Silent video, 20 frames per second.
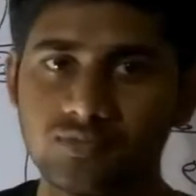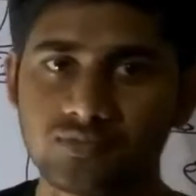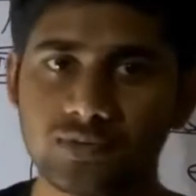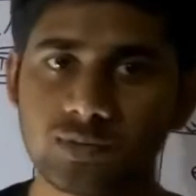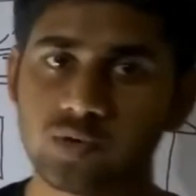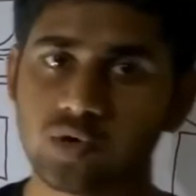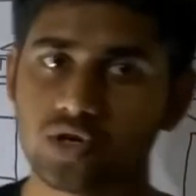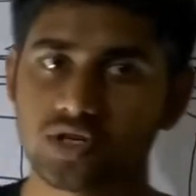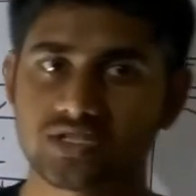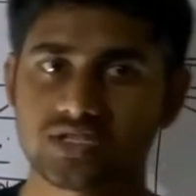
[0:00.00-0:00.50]

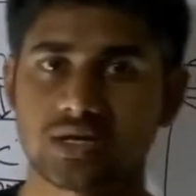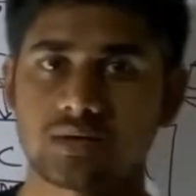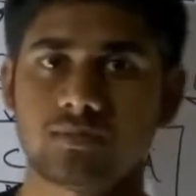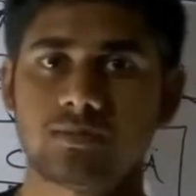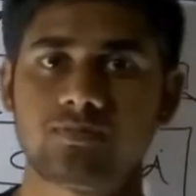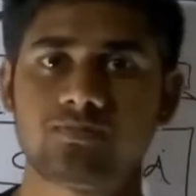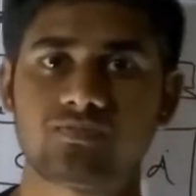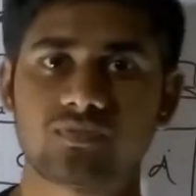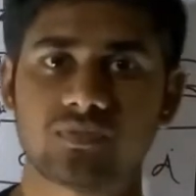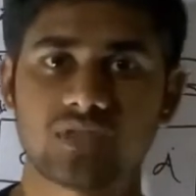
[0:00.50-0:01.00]
before
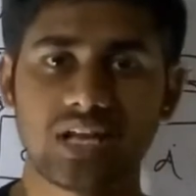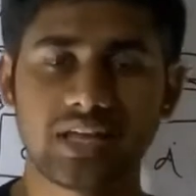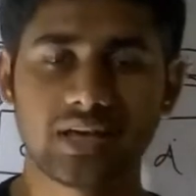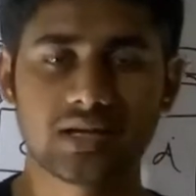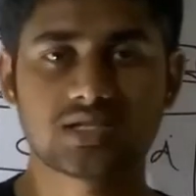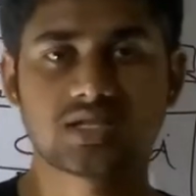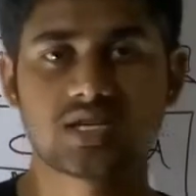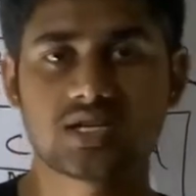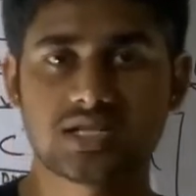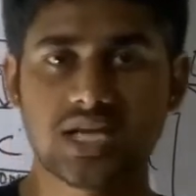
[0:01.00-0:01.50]
some
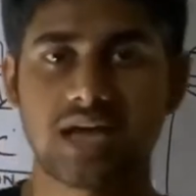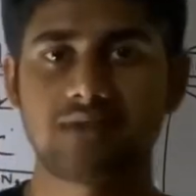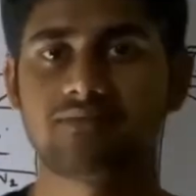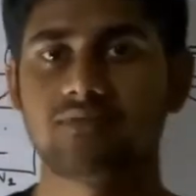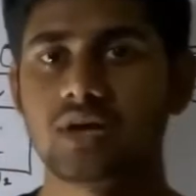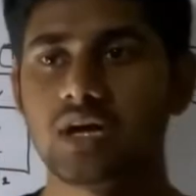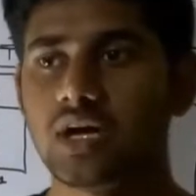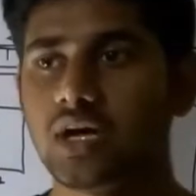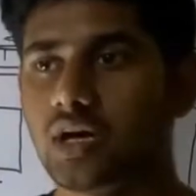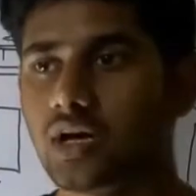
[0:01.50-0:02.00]
lectures
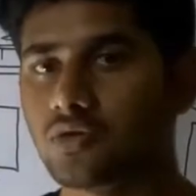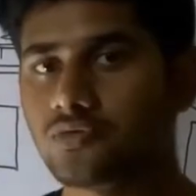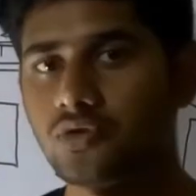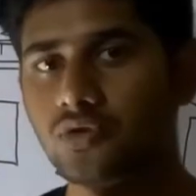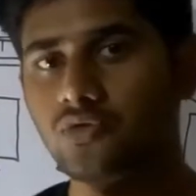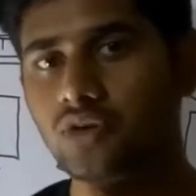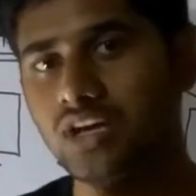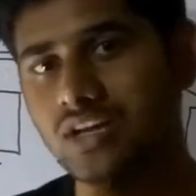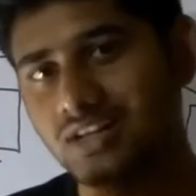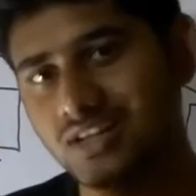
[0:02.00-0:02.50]

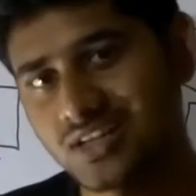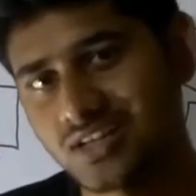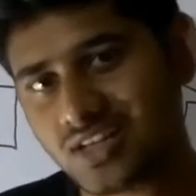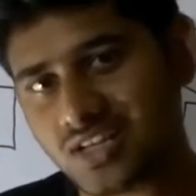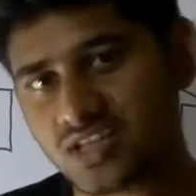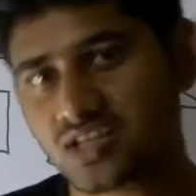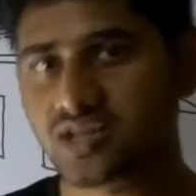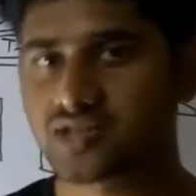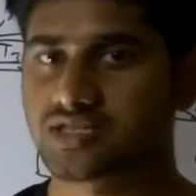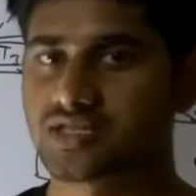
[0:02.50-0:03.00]
we were
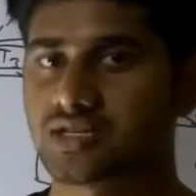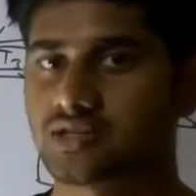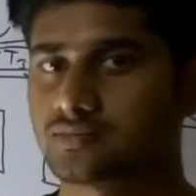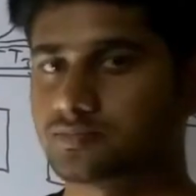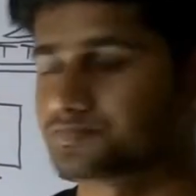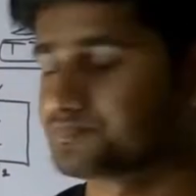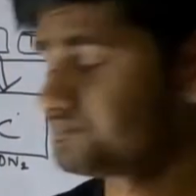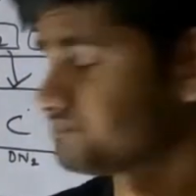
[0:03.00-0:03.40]
discussing.